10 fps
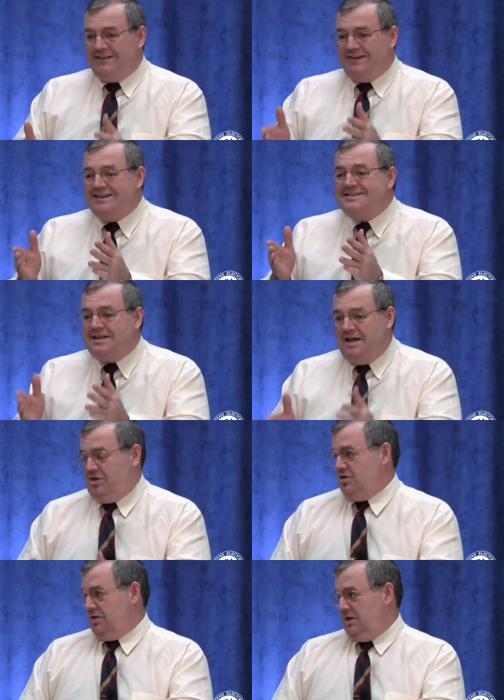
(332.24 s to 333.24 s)
The
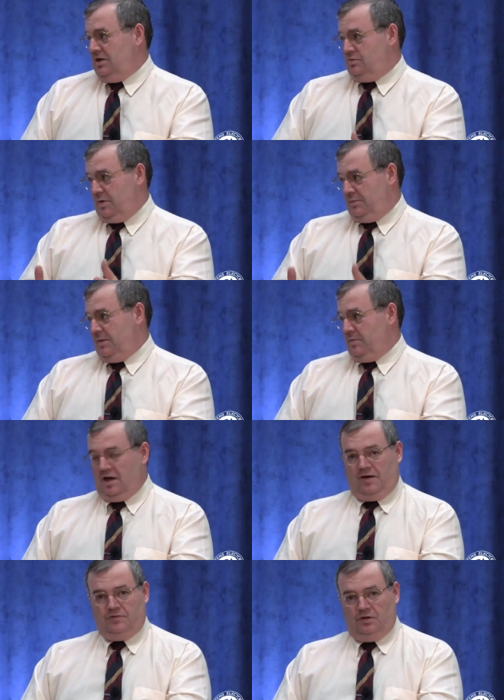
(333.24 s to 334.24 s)
intention here is what people
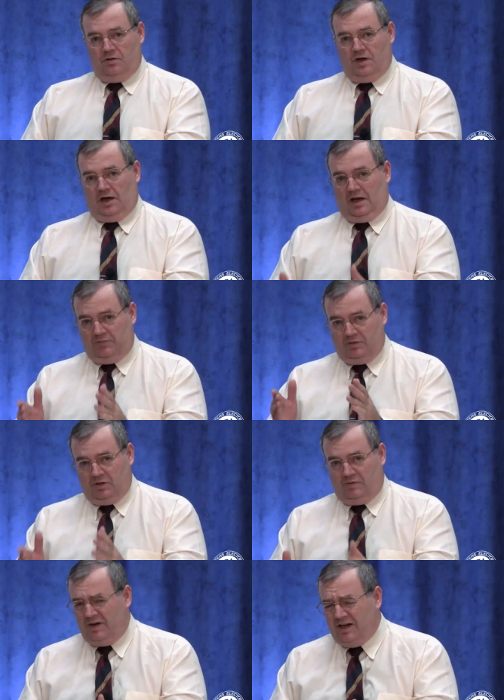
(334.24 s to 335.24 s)
have to look at. They have to
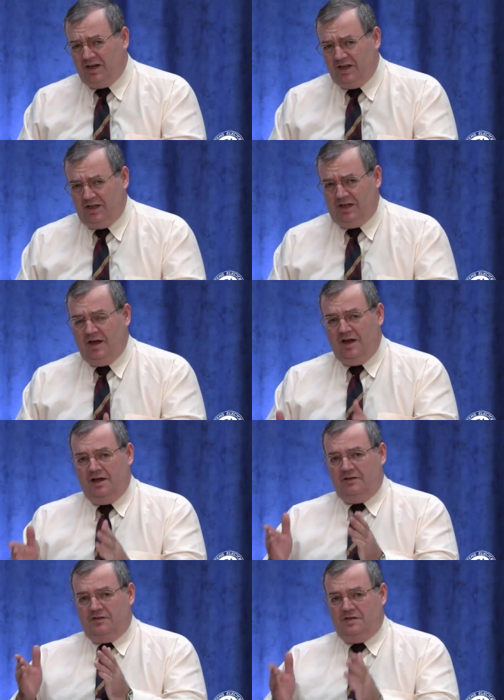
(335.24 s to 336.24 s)
look at very clearly
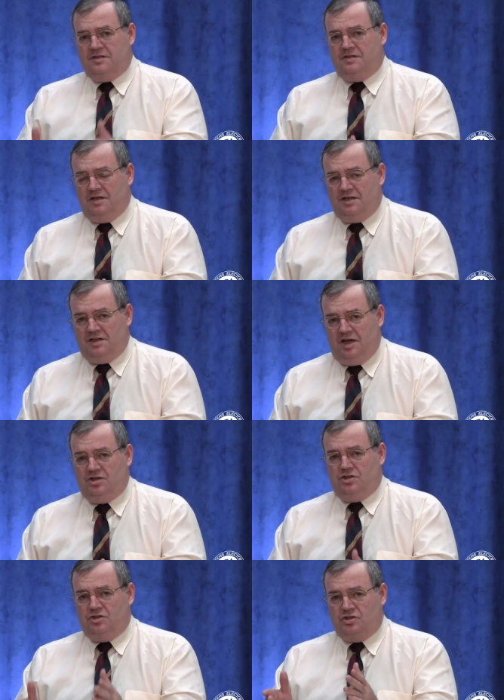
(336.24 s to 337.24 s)
that this is an
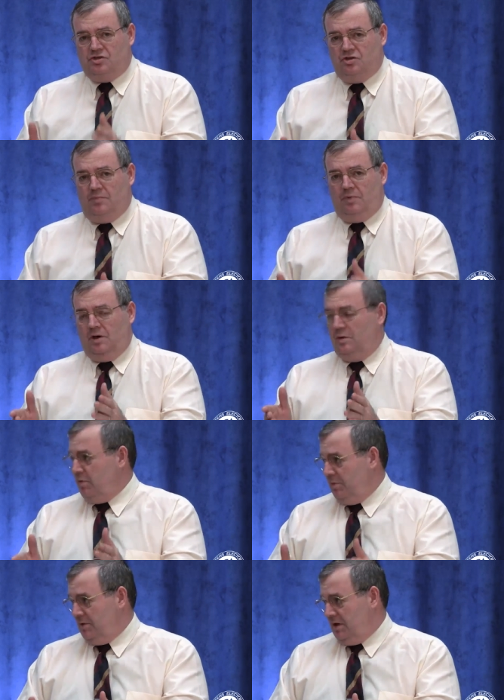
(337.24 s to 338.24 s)
intention to stop
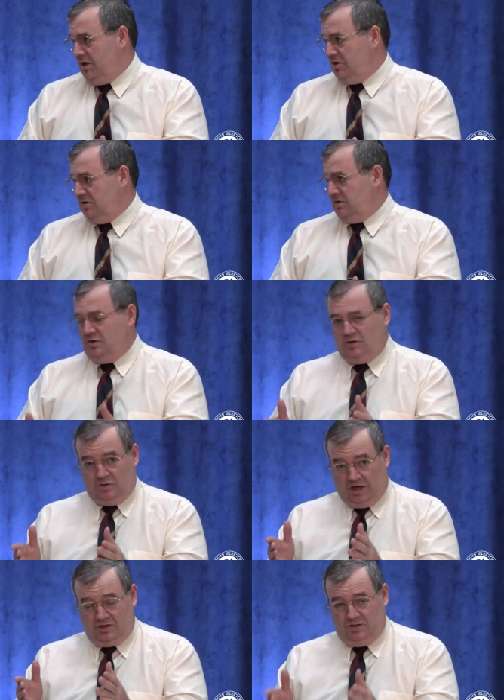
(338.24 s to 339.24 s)
population, to,
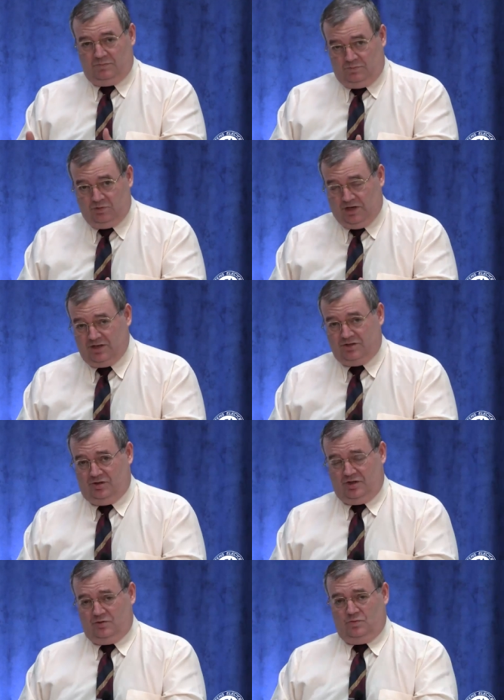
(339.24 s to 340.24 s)
actually
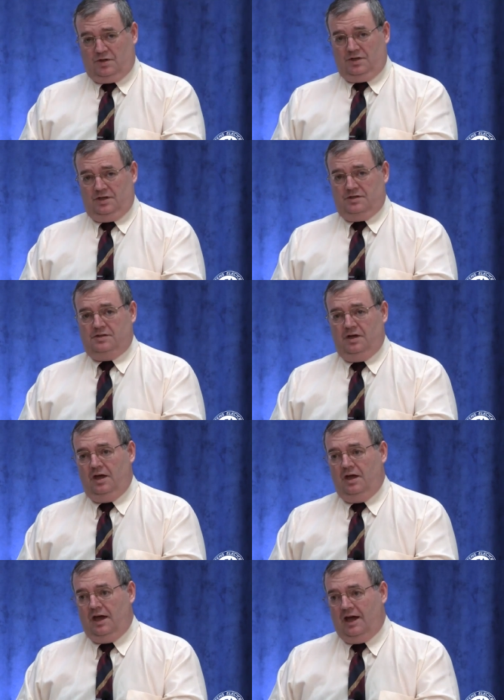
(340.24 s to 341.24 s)
genocide is what it is.
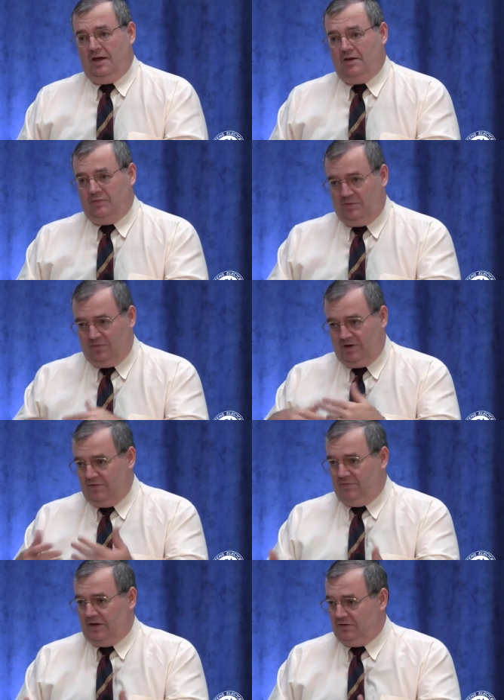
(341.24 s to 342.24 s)
And the, the, very
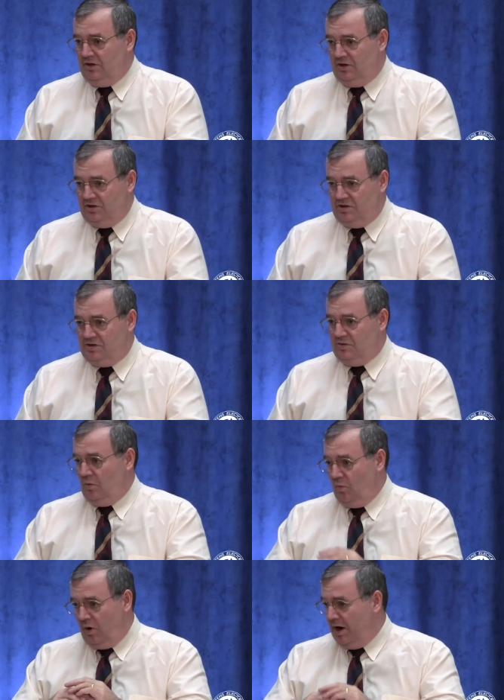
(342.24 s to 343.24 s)
fact that you can just
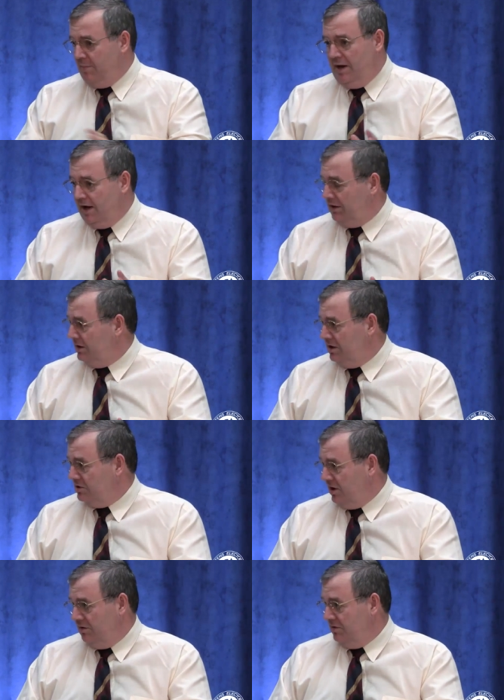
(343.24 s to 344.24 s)
wipe out an
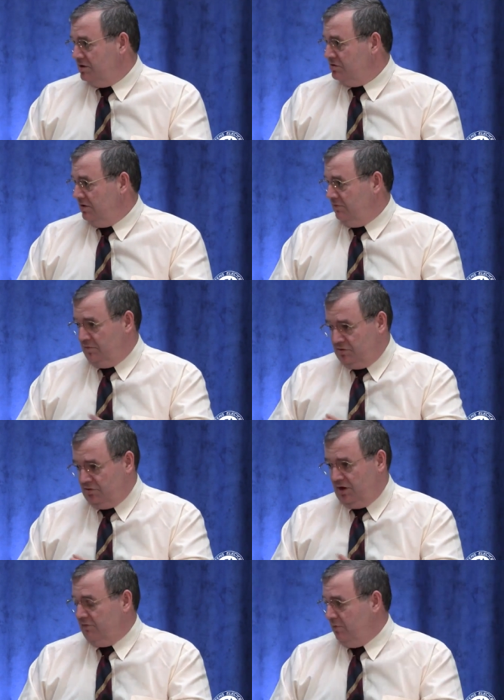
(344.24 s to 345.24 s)
entire industry from the
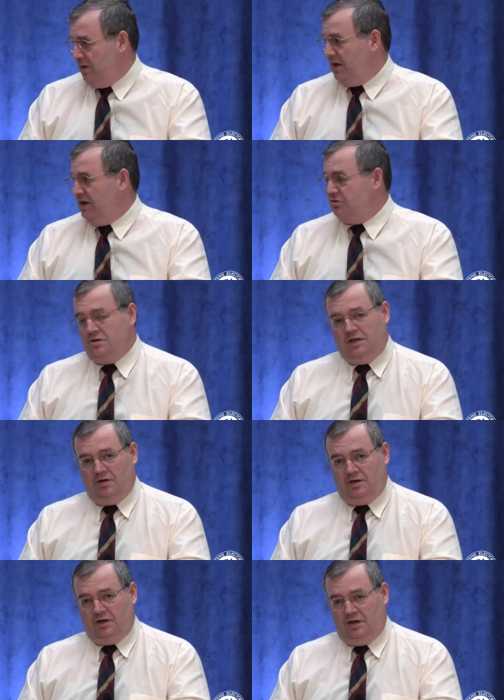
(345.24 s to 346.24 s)
stroke of a pen, literally
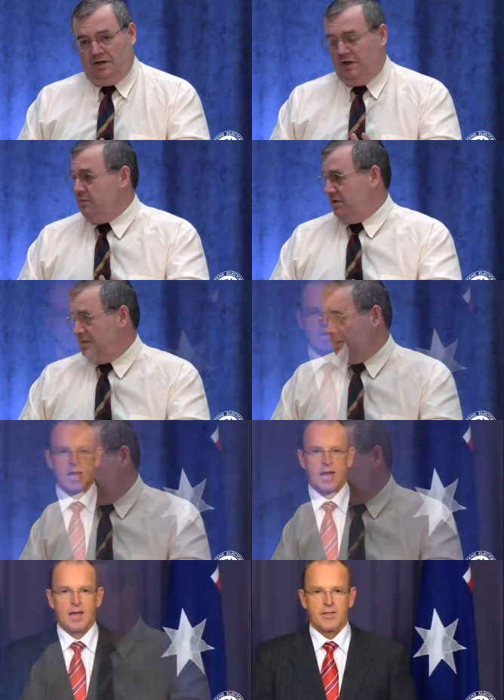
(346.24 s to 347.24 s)
like uh, Ludwig's done,